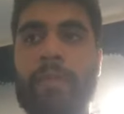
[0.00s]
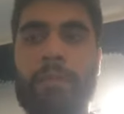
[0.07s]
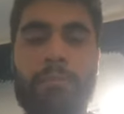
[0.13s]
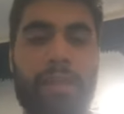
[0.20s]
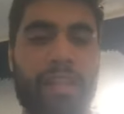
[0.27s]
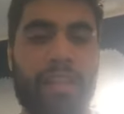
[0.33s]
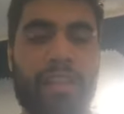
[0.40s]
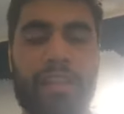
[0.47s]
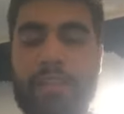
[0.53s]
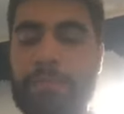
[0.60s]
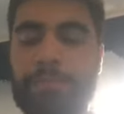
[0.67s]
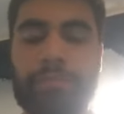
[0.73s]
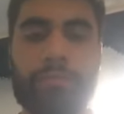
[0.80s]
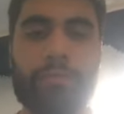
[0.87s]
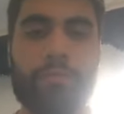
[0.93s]
month
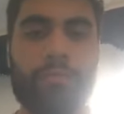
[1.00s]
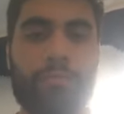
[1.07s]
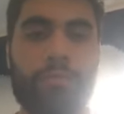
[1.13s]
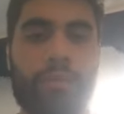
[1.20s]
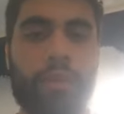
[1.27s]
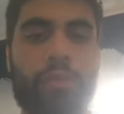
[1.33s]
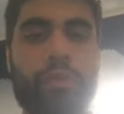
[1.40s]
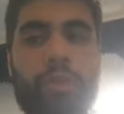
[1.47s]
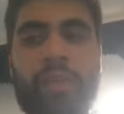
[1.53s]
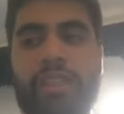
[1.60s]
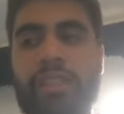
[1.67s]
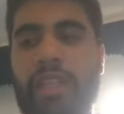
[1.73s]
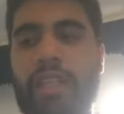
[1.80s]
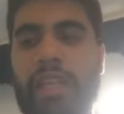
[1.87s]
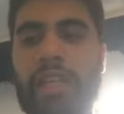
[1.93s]
we will
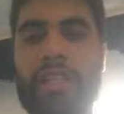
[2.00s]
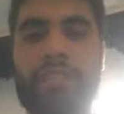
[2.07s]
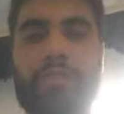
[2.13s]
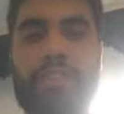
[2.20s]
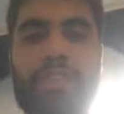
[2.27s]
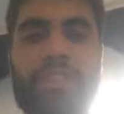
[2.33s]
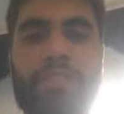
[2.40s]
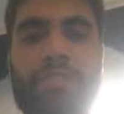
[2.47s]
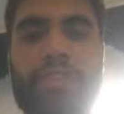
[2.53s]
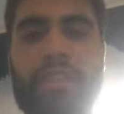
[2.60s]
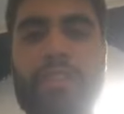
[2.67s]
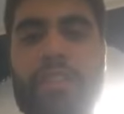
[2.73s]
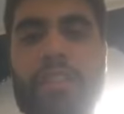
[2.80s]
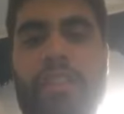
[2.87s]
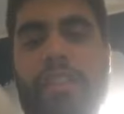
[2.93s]
try other
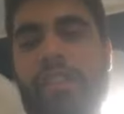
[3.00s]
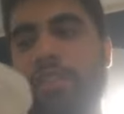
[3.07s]
festivals.